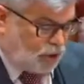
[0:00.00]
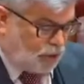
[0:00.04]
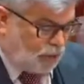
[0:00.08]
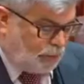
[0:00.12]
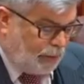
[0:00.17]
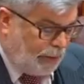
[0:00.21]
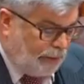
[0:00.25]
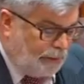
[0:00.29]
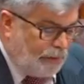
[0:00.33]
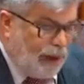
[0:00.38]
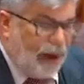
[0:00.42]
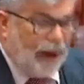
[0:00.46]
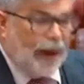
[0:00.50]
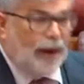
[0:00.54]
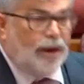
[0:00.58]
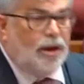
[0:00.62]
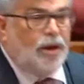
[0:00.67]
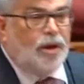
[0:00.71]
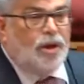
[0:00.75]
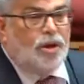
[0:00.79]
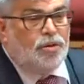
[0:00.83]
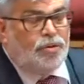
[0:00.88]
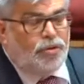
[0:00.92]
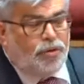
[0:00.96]
should be made
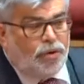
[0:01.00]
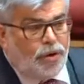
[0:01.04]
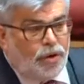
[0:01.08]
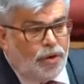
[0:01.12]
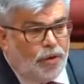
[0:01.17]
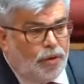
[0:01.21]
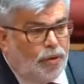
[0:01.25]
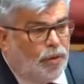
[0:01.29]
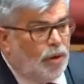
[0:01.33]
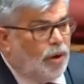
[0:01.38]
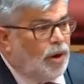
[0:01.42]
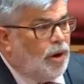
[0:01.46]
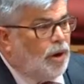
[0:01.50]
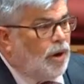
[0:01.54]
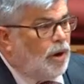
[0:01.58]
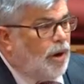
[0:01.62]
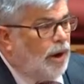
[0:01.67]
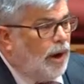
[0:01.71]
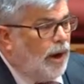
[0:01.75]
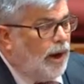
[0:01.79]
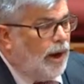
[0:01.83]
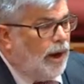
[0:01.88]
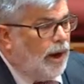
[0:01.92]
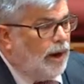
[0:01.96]
through,
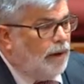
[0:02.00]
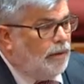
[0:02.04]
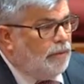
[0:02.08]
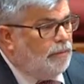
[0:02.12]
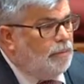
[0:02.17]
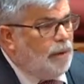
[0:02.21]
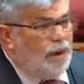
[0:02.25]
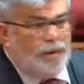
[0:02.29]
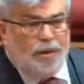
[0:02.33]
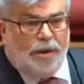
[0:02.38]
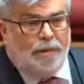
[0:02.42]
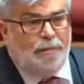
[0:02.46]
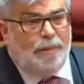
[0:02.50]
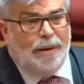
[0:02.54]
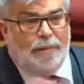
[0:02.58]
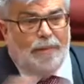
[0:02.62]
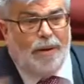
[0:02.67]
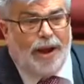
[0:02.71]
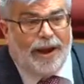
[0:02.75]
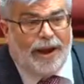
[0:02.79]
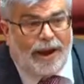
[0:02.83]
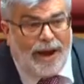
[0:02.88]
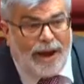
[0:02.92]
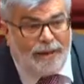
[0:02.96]
whether it be
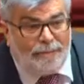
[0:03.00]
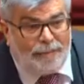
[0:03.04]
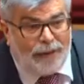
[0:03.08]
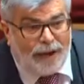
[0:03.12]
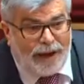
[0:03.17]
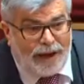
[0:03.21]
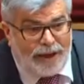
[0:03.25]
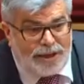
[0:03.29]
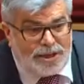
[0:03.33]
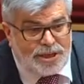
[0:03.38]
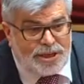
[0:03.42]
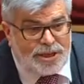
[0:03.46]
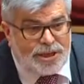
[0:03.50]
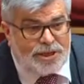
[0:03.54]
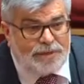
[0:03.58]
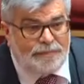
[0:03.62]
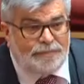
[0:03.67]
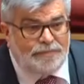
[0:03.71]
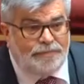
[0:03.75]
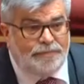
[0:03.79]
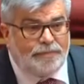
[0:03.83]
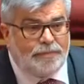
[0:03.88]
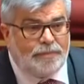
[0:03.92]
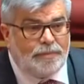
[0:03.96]
by companies,
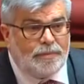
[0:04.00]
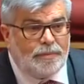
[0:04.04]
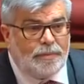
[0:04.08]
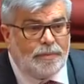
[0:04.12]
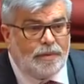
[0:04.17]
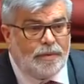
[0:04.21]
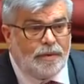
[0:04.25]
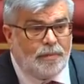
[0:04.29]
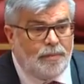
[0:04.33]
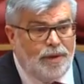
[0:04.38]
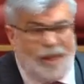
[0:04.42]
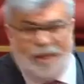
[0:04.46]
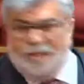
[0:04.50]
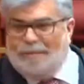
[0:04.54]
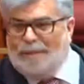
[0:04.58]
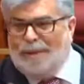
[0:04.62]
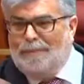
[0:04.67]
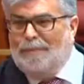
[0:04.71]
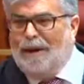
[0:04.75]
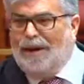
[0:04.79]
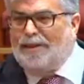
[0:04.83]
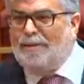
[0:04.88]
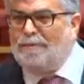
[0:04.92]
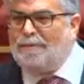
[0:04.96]
whether it be
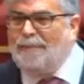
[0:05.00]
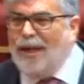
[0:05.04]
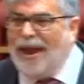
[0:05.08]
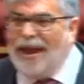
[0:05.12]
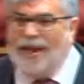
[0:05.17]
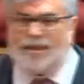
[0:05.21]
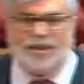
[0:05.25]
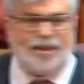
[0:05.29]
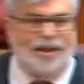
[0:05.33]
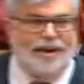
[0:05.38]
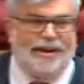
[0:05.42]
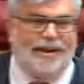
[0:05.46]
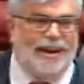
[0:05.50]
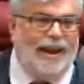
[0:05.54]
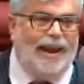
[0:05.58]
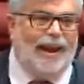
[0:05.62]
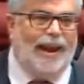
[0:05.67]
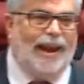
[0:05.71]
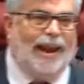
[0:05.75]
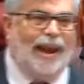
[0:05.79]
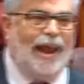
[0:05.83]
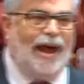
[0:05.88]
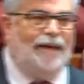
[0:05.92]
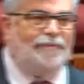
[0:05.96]
by the banks. I'd
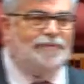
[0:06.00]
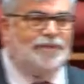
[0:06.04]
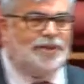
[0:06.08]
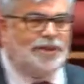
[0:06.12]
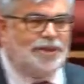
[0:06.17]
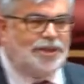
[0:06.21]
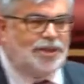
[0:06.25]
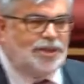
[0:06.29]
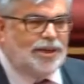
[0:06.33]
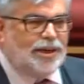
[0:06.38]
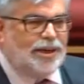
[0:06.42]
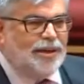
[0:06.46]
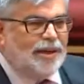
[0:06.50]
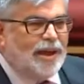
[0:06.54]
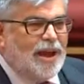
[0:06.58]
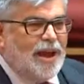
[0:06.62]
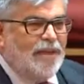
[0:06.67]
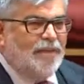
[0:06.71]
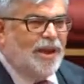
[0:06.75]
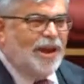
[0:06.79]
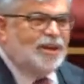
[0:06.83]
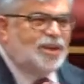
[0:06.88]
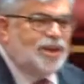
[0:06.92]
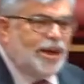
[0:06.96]
dearly love to see
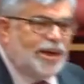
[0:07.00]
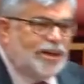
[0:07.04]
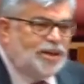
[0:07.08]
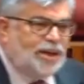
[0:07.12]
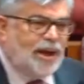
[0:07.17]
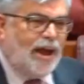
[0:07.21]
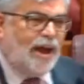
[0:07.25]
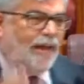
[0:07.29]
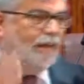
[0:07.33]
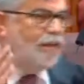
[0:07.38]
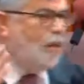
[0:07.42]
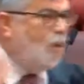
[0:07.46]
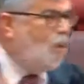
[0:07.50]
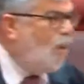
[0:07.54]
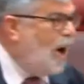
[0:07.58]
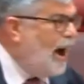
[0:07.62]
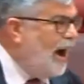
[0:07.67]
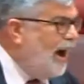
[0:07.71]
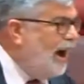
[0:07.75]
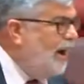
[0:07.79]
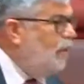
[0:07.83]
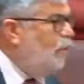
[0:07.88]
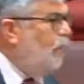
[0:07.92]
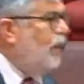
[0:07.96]
the detail of the
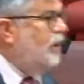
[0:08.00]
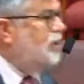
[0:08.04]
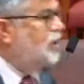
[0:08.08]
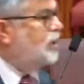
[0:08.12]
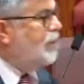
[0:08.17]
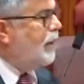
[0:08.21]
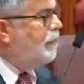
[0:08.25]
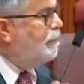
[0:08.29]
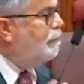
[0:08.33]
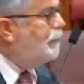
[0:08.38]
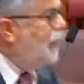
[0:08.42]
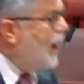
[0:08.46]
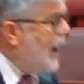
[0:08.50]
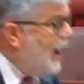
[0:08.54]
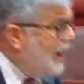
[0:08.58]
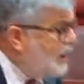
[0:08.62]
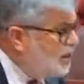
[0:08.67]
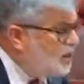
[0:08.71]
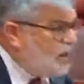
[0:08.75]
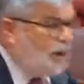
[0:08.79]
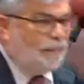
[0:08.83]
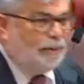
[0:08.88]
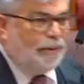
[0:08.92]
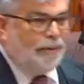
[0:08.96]
way in which the
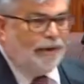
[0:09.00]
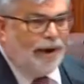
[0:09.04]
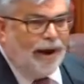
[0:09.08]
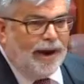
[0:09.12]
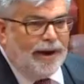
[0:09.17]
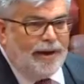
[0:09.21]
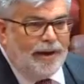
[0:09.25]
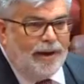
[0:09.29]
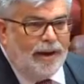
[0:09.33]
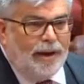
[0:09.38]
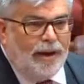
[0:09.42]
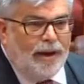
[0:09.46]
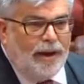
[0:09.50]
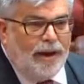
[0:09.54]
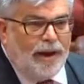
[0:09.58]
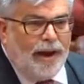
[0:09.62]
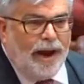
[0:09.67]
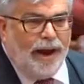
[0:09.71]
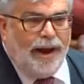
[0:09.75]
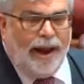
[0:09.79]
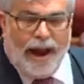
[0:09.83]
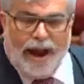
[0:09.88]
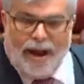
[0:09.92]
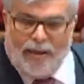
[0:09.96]
banks operate
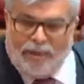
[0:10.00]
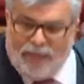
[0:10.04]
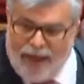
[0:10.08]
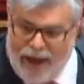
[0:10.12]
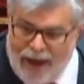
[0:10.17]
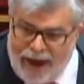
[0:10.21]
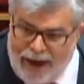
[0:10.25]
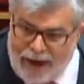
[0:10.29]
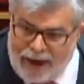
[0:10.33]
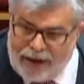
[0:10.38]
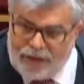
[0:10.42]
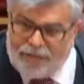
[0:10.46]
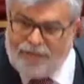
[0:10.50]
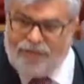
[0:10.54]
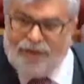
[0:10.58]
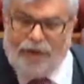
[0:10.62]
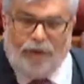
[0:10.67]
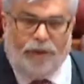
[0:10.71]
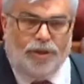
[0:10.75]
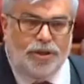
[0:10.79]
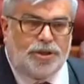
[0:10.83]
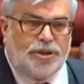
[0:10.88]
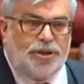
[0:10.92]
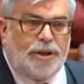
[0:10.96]
and how they
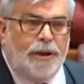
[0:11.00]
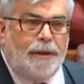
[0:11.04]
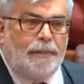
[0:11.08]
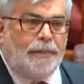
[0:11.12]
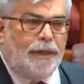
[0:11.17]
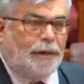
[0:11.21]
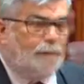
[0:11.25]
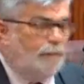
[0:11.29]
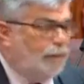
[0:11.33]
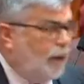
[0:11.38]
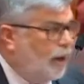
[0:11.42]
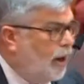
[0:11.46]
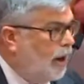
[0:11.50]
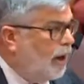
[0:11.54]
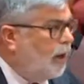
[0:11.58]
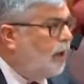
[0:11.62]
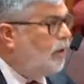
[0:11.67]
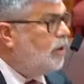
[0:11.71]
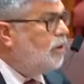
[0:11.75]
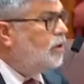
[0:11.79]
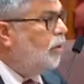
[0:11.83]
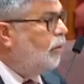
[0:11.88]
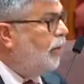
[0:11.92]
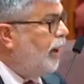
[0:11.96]
influence the
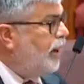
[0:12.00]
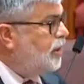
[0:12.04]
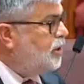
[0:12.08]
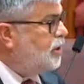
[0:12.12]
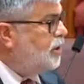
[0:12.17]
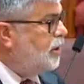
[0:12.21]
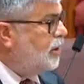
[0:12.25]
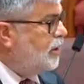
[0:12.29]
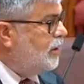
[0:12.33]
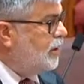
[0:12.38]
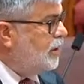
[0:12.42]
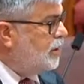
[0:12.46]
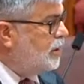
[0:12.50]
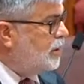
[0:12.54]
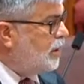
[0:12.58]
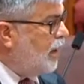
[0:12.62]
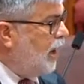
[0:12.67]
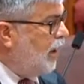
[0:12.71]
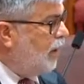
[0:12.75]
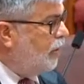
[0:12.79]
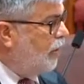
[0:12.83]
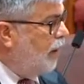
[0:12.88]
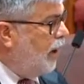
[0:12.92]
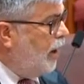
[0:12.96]
political direction of this
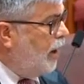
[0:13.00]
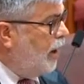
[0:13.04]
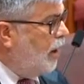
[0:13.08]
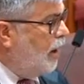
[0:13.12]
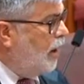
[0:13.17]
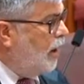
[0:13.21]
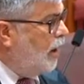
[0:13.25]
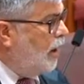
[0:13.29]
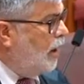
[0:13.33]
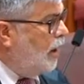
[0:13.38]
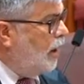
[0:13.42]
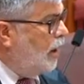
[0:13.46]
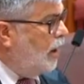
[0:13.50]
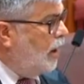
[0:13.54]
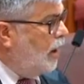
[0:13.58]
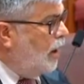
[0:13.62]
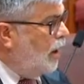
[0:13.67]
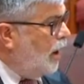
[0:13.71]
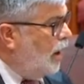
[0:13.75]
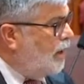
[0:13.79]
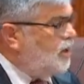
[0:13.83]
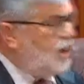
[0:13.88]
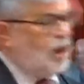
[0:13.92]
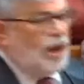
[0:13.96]
country.
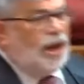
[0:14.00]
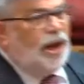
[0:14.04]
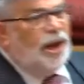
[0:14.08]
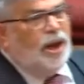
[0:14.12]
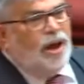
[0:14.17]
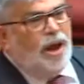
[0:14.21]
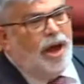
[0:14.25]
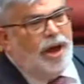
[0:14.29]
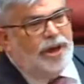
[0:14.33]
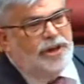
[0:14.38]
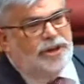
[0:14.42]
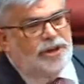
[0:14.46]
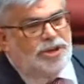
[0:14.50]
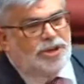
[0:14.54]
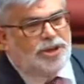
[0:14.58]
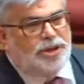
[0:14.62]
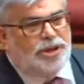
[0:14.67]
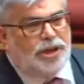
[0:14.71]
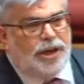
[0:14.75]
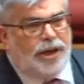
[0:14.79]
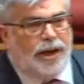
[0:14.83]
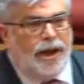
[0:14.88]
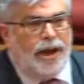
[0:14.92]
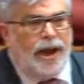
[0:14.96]
I'd dearly like to
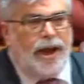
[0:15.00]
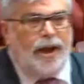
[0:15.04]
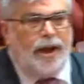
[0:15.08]
see